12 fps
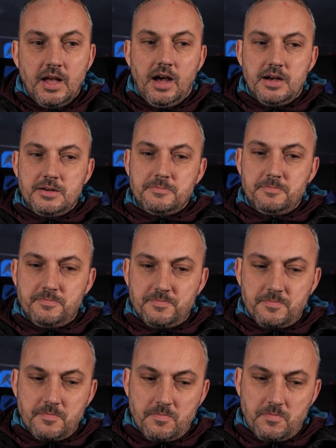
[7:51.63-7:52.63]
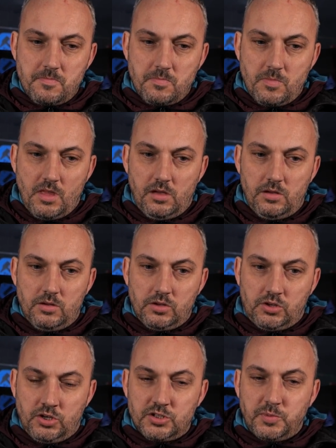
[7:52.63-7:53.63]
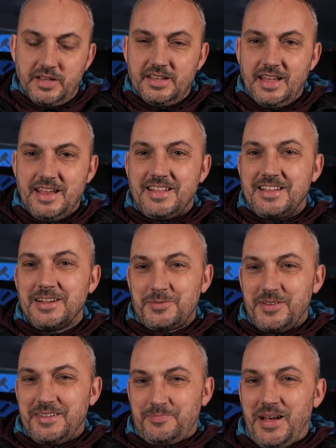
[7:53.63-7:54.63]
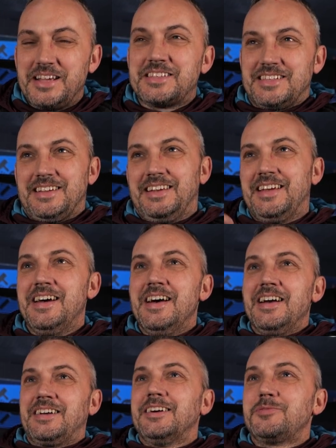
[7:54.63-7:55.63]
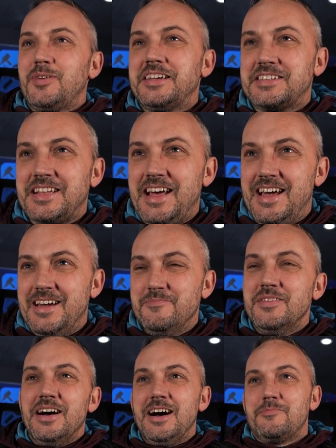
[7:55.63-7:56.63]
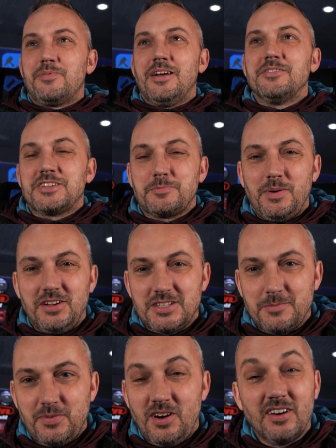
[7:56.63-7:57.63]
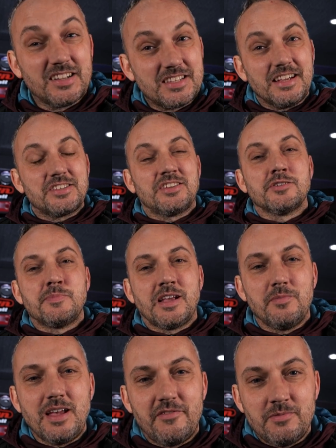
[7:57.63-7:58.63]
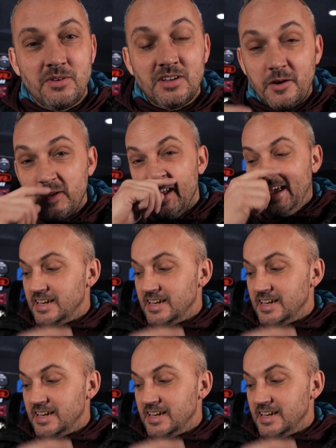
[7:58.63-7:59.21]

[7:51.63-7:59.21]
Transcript: Um, could we then, could we basically, could West Ham approach Sparta Prague and say, excuse me, can we have him on loan?